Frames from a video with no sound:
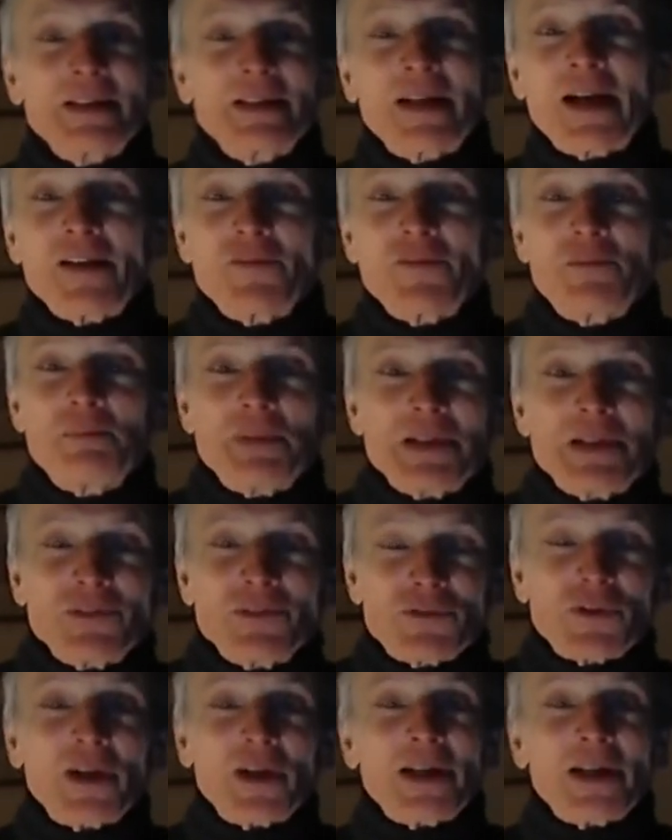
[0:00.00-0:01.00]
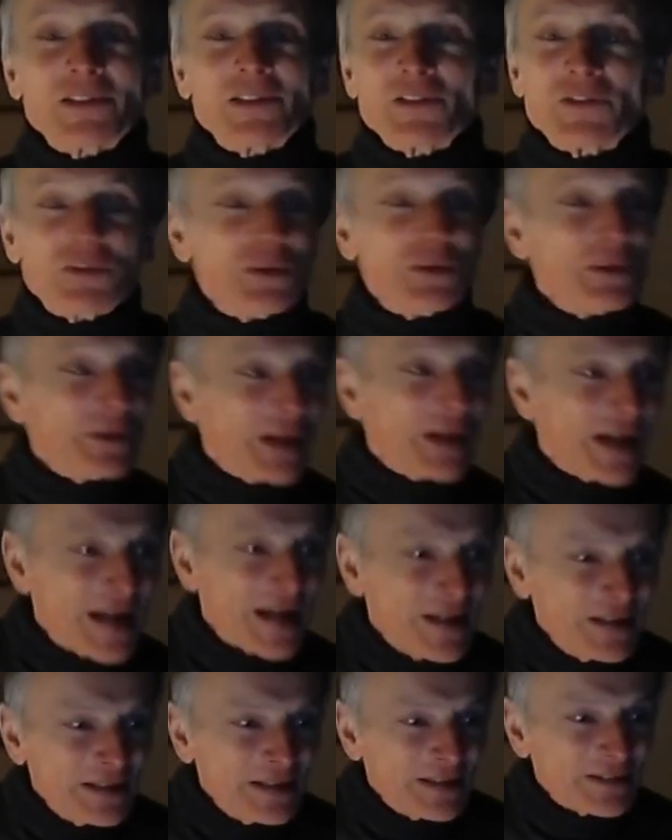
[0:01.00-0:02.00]
have been trying to do. And I
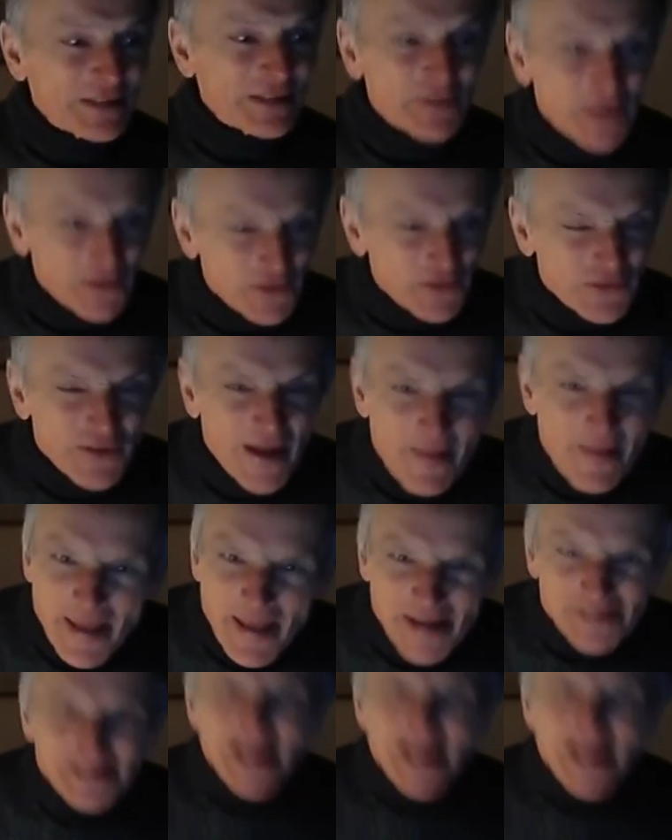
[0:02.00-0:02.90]
don't understand that